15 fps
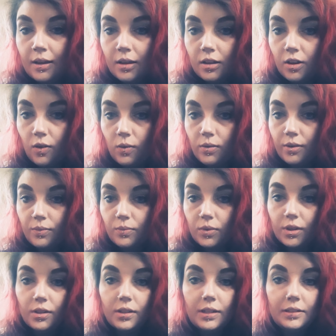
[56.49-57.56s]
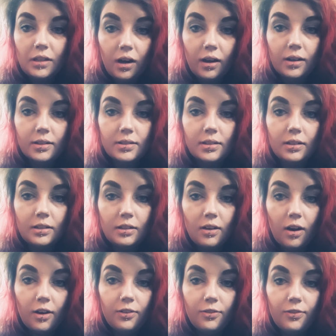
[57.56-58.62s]
No one really talks
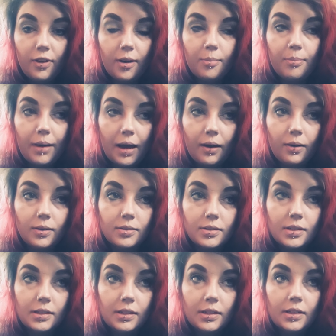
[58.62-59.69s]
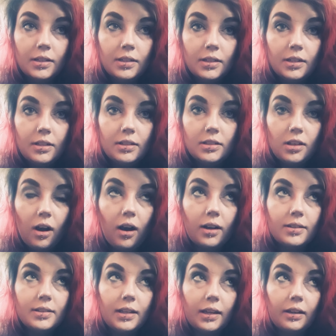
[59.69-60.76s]
enough about
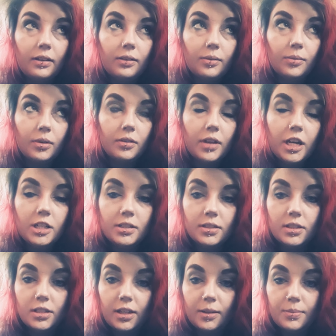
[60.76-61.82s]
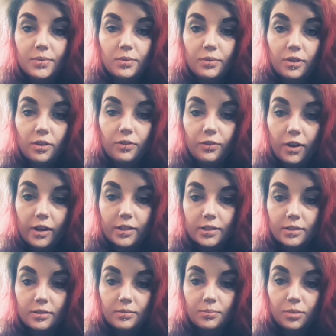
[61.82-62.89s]
toxic relationships with a friend,
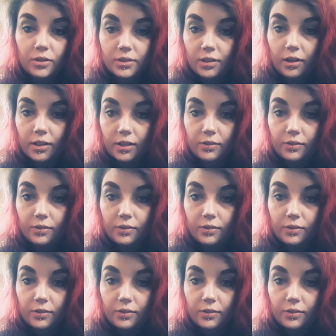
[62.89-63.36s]
platonic